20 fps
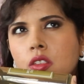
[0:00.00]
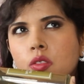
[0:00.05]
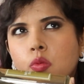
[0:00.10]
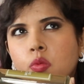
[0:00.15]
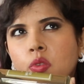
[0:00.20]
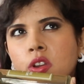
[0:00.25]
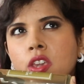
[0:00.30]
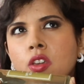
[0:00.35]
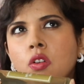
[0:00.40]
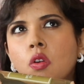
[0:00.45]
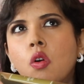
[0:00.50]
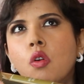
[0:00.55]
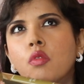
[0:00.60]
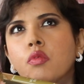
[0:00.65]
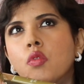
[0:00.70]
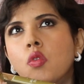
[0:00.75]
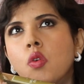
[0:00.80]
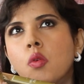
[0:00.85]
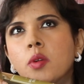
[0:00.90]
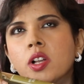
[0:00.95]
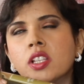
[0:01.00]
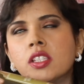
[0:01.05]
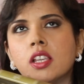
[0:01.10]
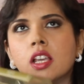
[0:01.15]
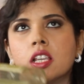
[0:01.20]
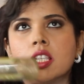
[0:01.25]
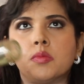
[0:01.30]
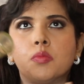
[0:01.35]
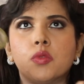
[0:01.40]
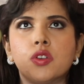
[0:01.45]
three or four months.
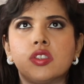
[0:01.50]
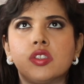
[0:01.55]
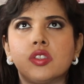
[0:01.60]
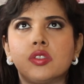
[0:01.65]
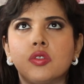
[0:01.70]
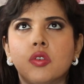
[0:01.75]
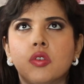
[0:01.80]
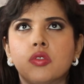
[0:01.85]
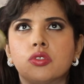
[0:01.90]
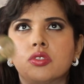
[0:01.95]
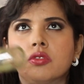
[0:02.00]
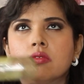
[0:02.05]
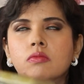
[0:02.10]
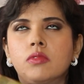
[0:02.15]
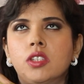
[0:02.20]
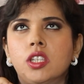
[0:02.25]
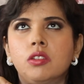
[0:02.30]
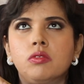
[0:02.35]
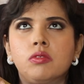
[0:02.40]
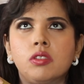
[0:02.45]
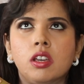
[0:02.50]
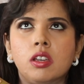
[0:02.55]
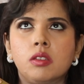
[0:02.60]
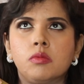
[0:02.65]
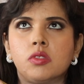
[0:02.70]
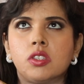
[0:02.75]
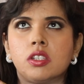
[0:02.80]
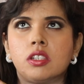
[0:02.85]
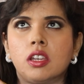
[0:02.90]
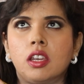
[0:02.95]
I spritz it on two
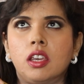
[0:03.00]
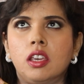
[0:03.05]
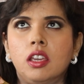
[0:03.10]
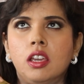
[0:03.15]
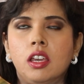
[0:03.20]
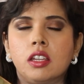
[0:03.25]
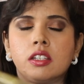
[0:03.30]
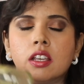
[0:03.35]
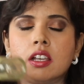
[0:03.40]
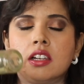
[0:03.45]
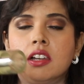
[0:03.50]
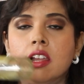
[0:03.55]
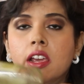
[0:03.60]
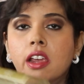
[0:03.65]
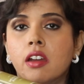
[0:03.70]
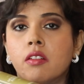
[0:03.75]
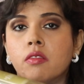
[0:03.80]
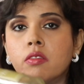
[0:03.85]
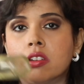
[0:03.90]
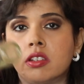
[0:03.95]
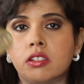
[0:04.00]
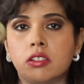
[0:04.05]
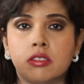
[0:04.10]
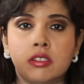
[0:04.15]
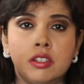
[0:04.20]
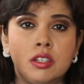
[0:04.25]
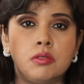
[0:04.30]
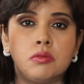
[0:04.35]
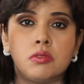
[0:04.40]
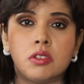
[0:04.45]
times a day and I layer it
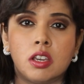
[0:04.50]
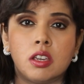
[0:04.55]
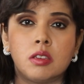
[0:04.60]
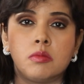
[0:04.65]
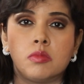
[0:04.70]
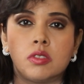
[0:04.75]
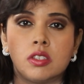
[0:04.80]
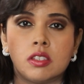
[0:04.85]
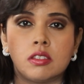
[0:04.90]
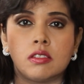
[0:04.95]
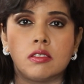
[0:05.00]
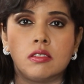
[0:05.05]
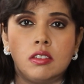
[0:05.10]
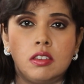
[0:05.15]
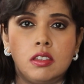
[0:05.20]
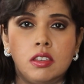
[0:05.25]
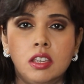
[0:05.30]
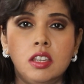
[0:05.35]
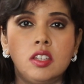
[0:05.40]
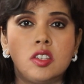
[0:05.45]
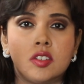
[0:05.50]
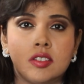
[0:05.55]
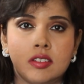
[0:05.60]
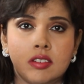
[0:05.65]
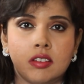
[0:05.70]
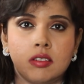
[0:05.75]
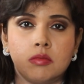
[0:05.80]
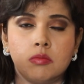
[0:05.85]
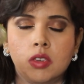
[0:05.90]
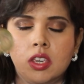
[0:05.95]
two times each
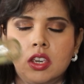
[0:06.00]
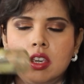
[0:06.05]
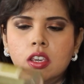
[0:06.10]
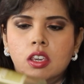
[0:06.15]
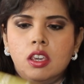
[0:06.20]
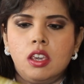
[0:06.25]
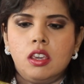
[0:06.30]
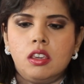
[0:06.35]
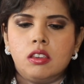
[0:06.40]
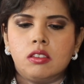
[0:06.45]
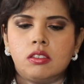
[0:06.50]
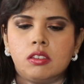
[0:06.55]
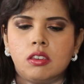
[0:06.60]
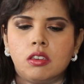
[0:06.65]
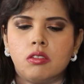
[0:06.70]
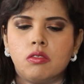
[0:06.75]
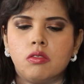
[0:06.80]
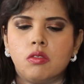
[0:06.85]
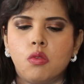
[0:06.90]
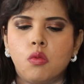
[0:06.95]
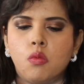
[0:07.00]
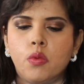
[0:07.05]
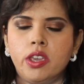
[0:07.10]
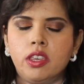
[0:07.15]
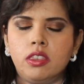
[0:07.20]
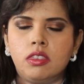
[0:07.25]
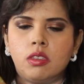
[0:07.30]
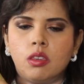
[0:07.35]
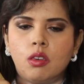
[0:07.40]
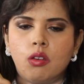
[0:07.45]
time. So
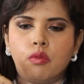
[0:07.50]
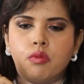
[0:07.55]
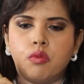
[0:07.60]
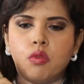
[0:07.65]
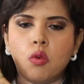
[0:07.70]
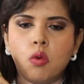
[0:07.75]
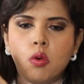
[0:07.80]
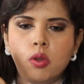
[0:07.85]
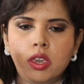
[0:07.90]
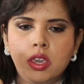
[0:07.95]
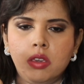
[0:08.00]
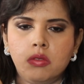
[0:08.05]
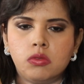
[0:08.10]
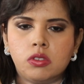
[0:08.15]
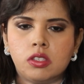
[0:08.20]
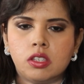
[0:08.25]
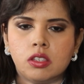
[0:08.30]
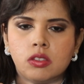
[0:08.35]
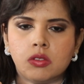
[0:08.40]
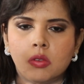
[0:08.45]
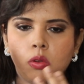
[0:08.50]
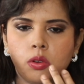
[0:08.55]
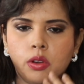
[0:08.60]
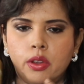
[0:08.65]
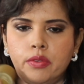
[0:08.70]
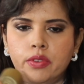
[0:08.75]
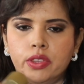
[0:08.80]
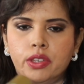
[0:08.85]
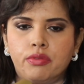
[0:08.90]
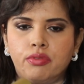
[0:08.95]
with four uses all
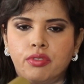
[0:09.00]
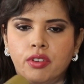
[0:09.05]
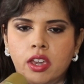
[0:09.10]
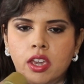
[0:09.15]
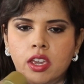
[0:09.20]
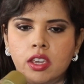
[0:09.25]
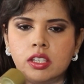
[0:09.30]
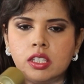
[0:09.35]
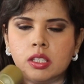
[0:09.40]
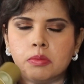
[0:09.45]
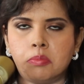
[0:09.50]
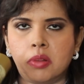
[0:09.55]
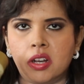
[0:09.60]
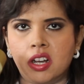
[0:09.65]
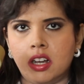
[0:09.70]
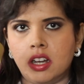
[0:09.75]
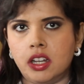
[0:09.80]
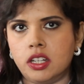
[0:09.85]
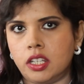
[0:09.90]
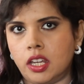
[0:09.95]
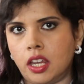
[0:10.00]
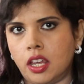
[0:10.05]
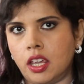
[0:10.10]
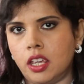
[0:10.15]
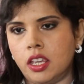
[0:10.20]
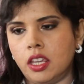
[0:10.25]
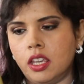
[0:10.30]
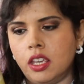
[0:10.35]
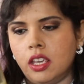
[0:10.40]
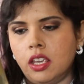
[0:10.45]
over the face per
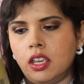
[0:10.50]
day,